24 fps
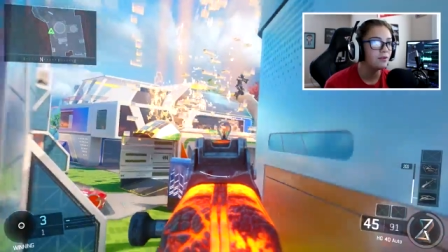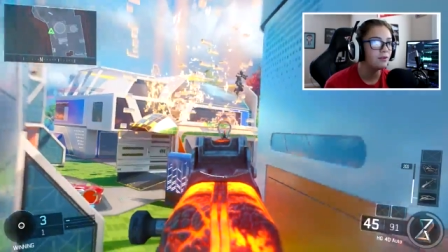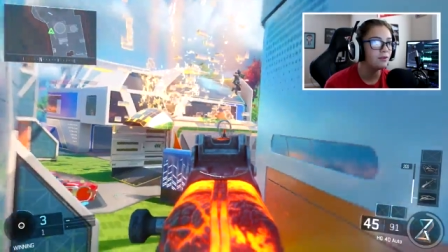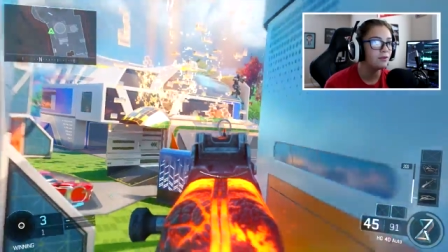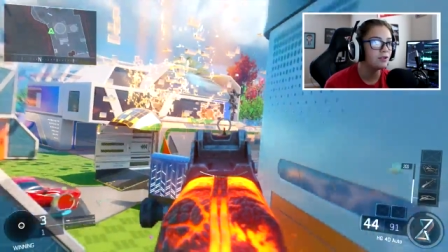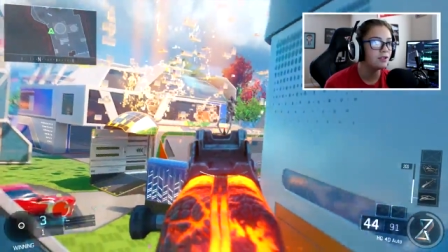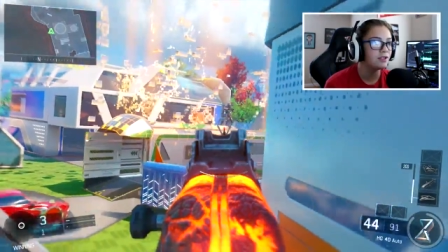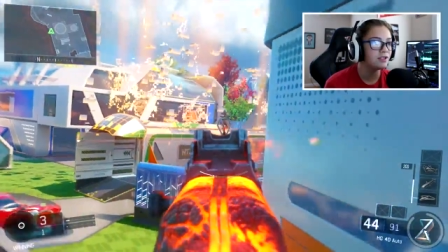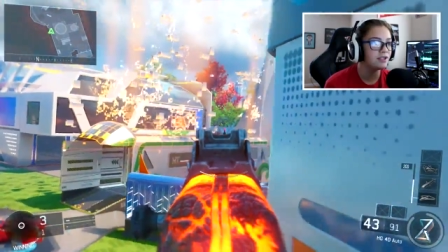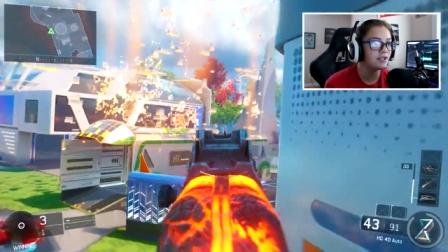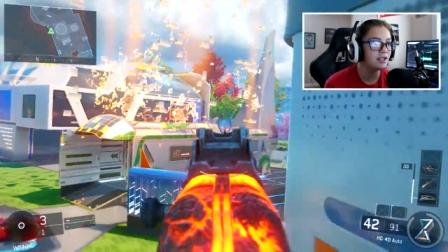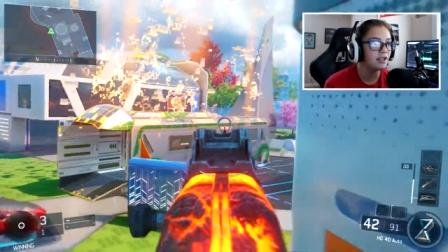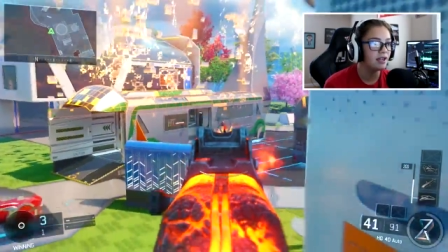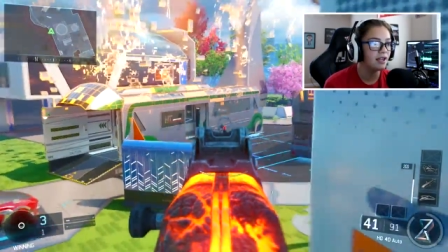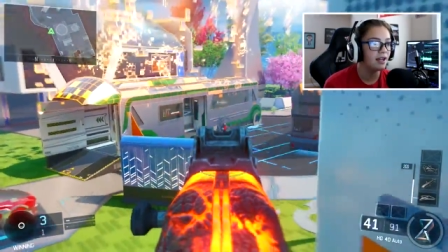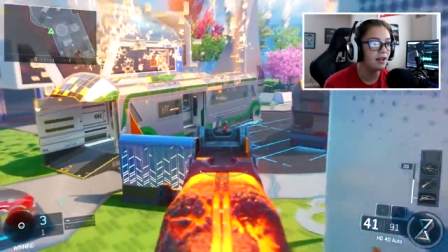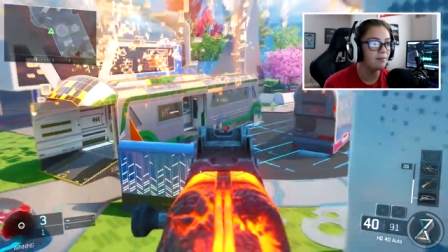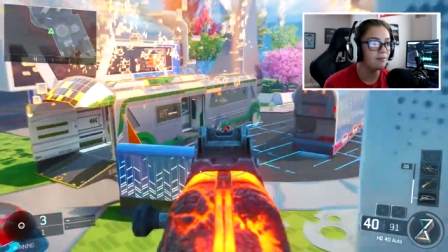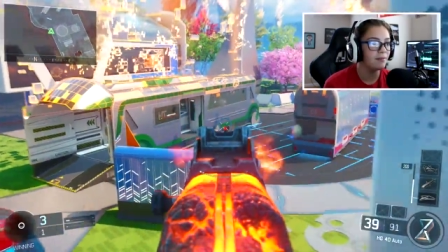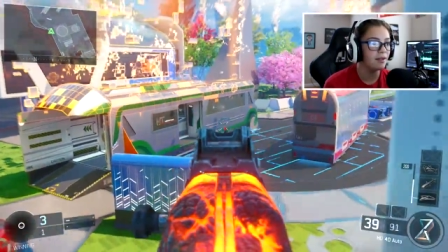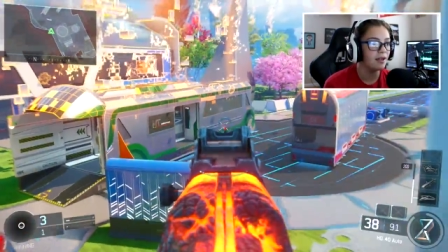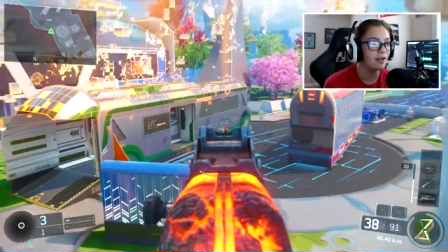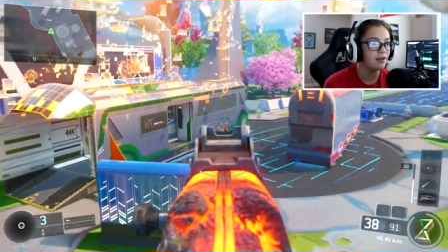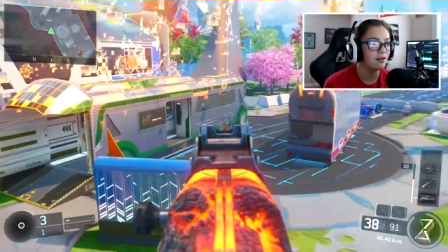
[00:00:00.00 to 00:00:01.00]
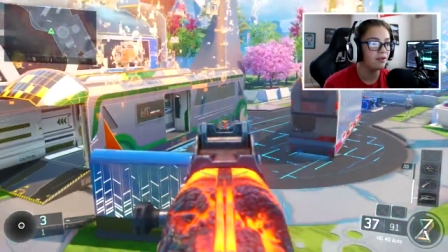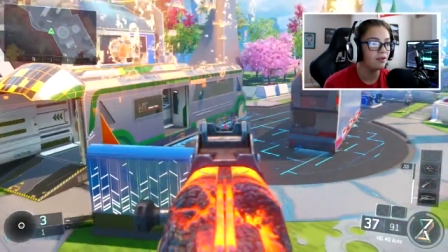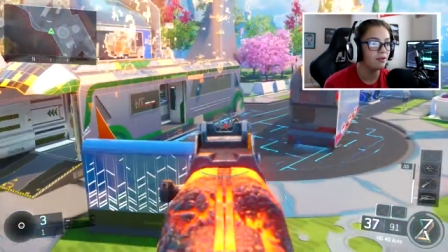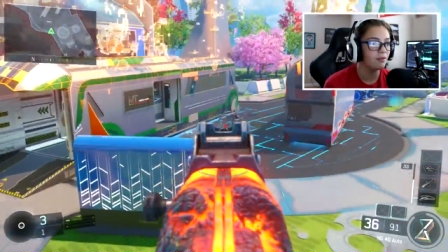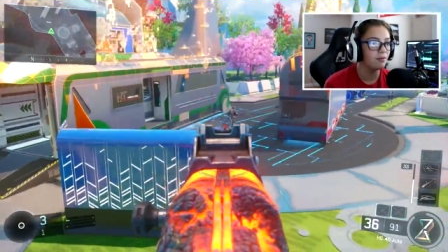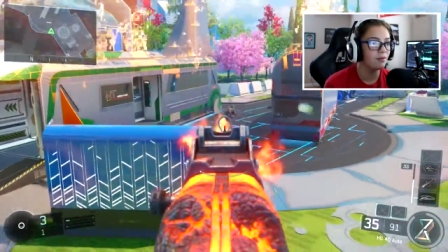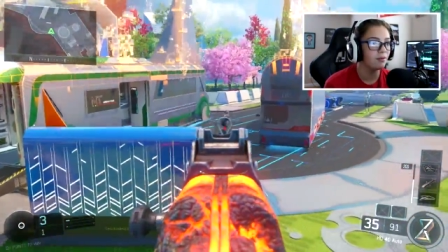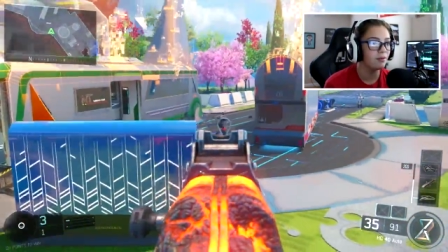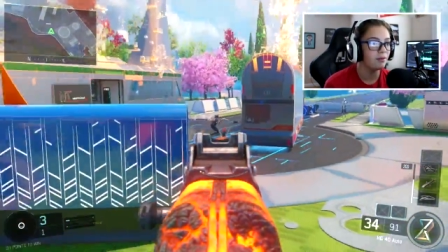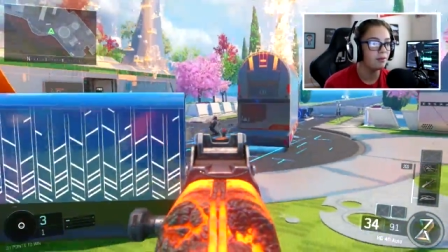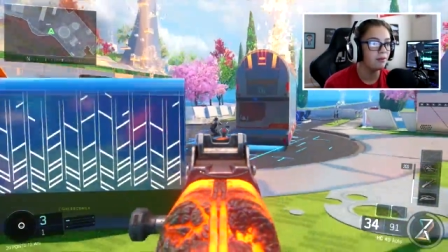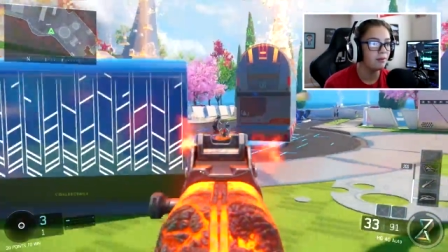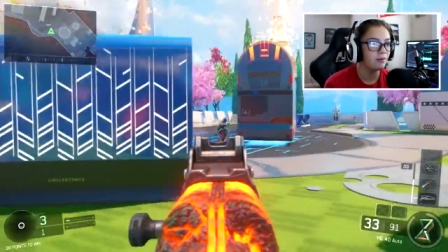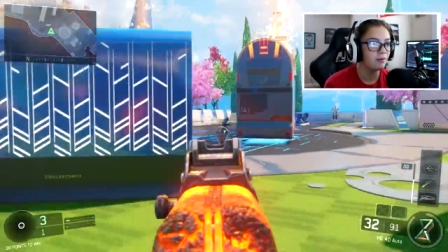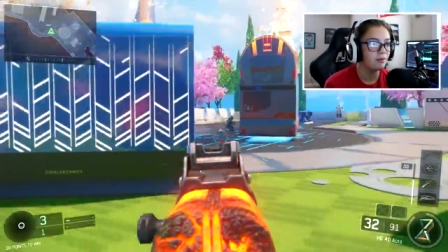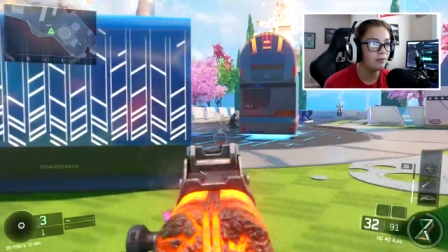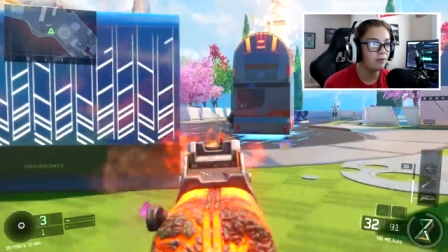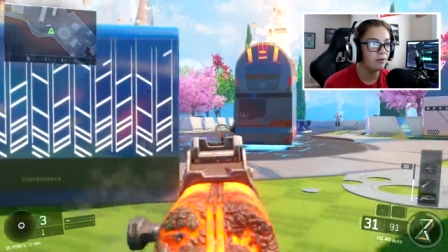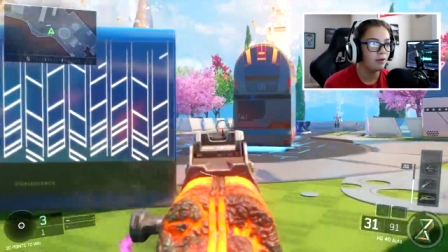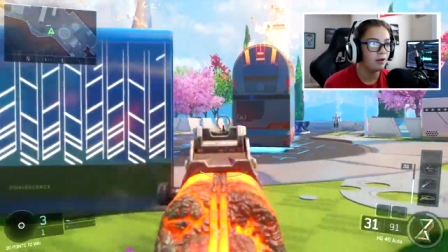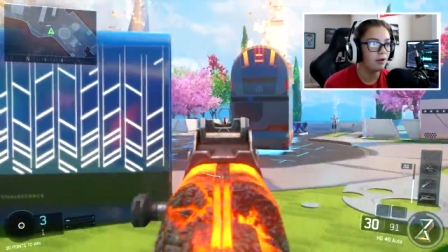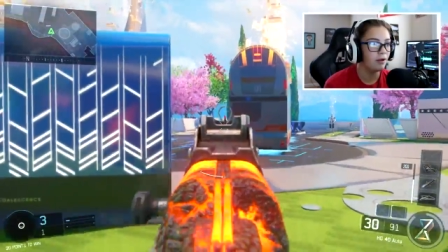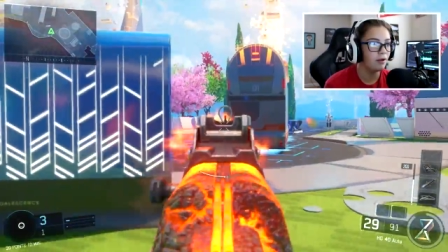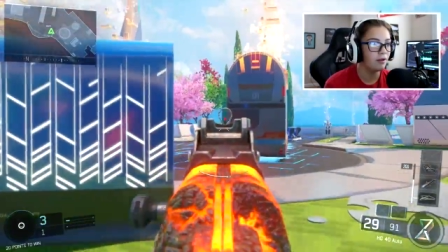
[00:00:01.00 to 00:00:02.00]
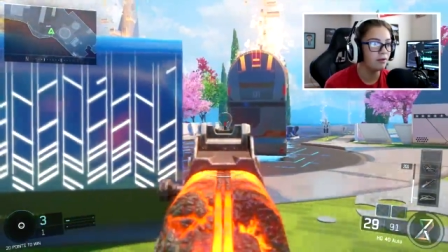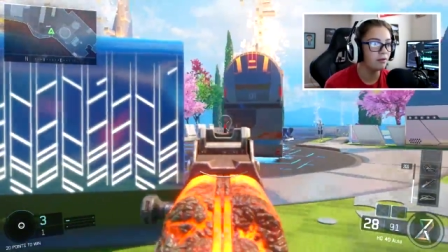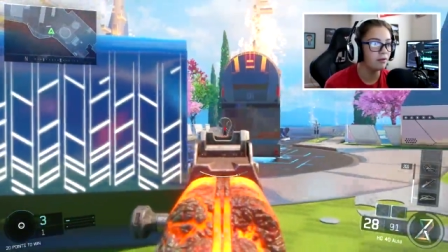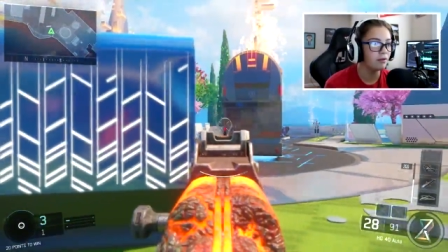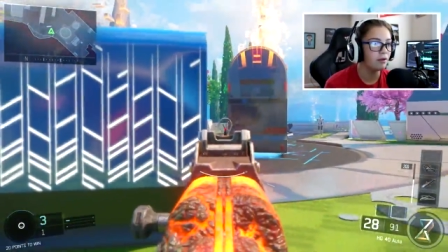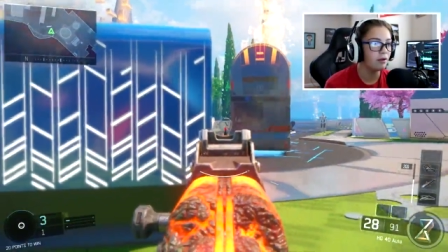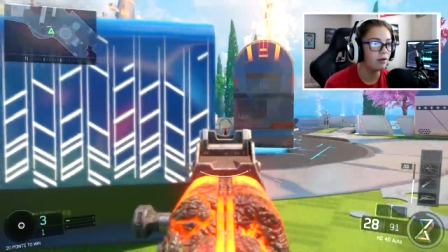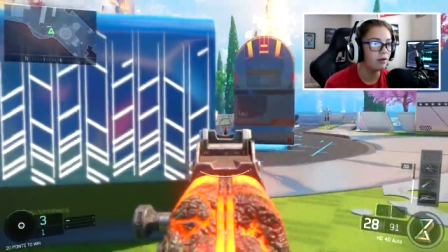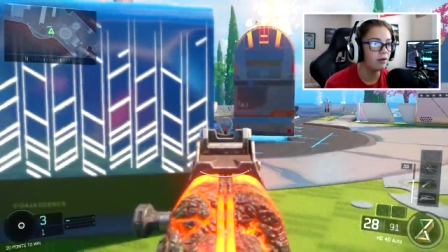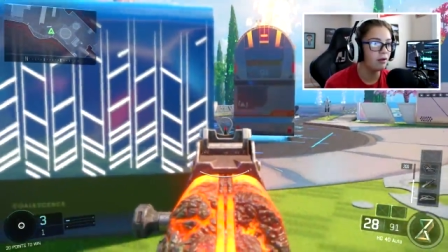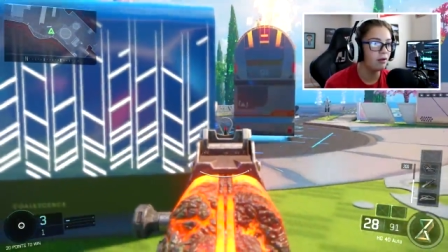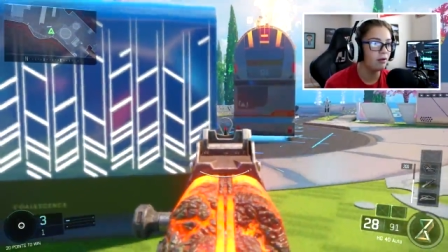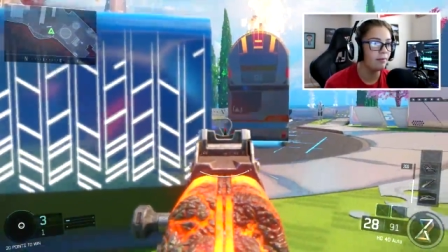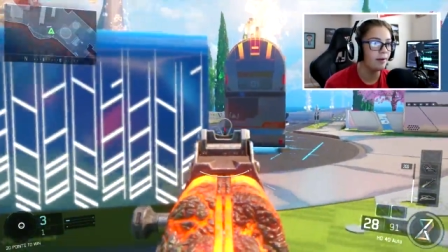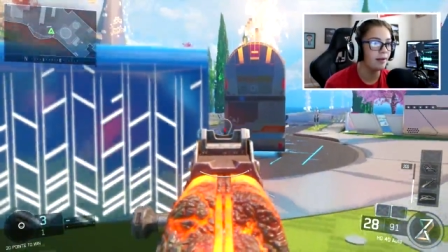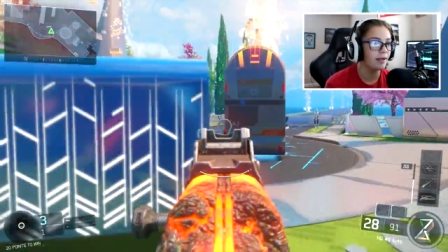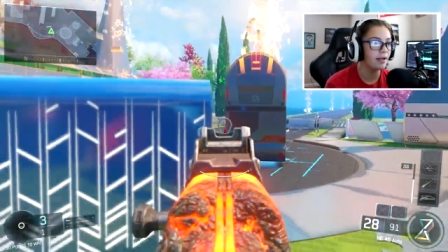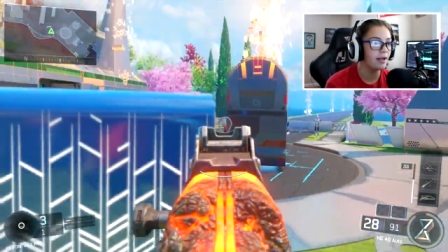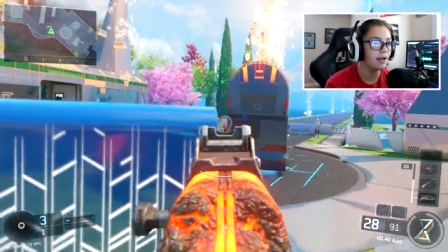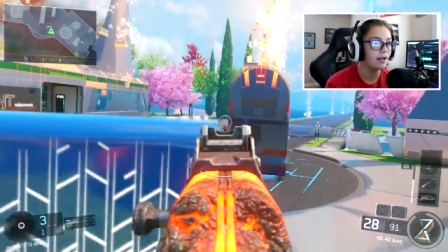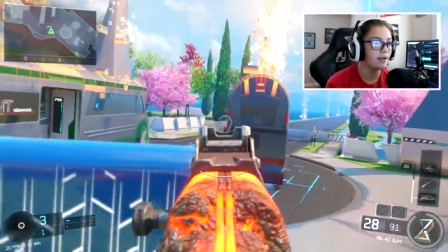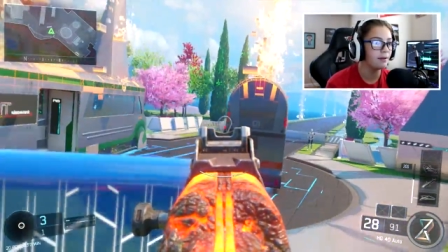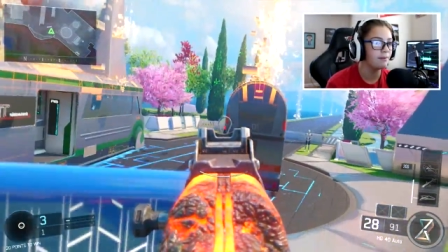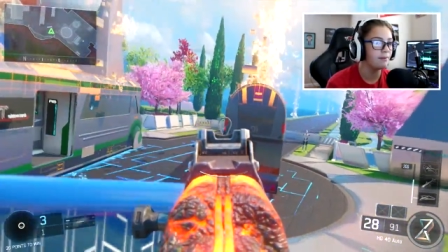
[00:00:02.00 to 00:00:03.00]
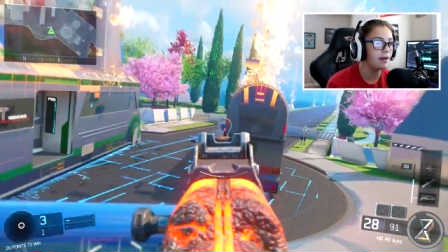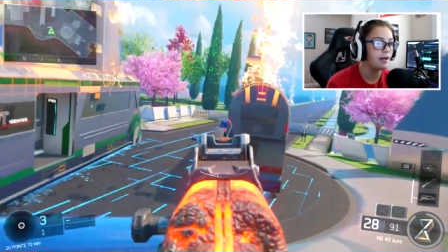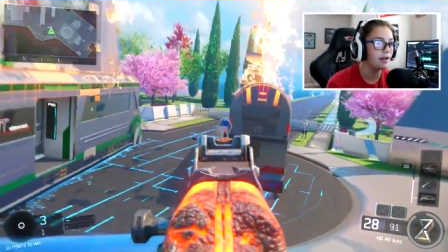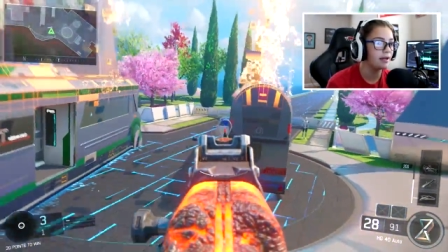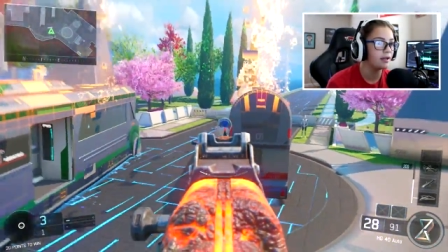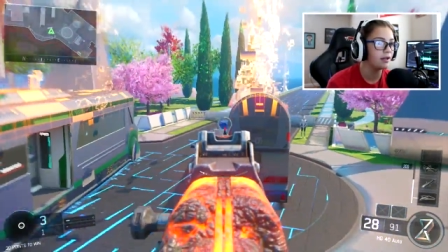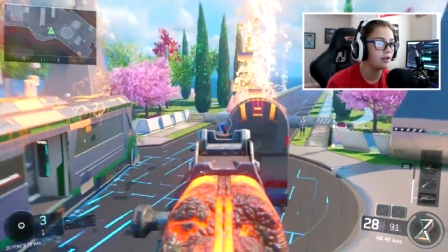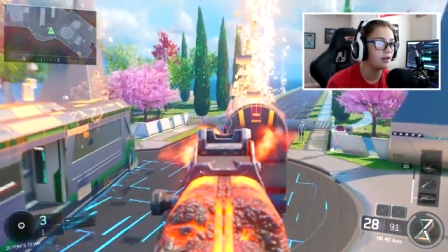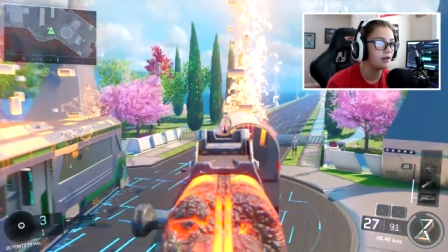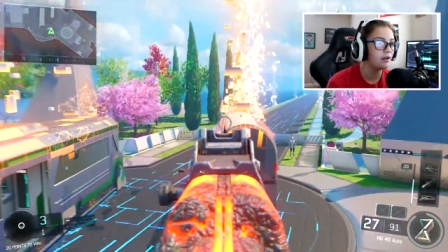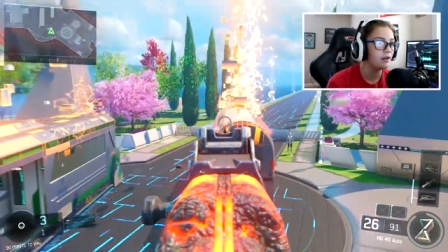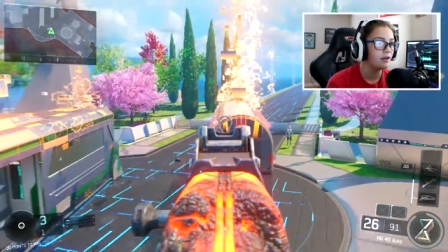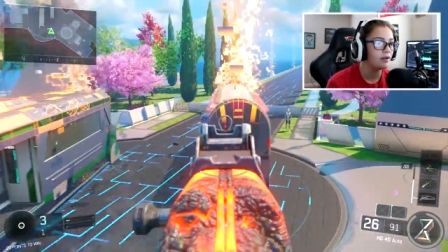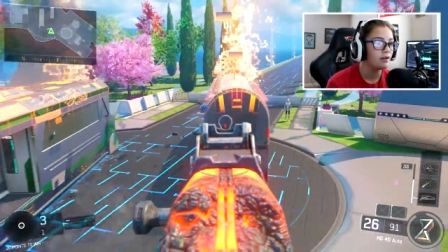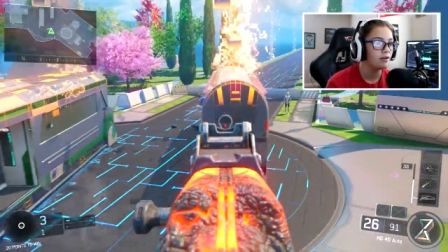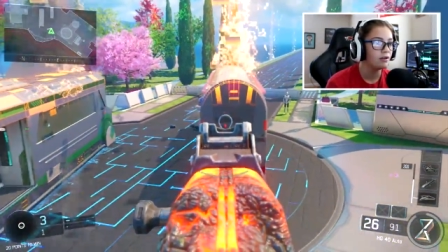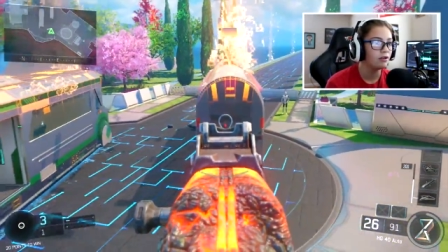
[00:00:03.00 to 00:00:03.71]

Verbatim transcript: Who to say I'm not a noob? Oh, oh my god, come back here.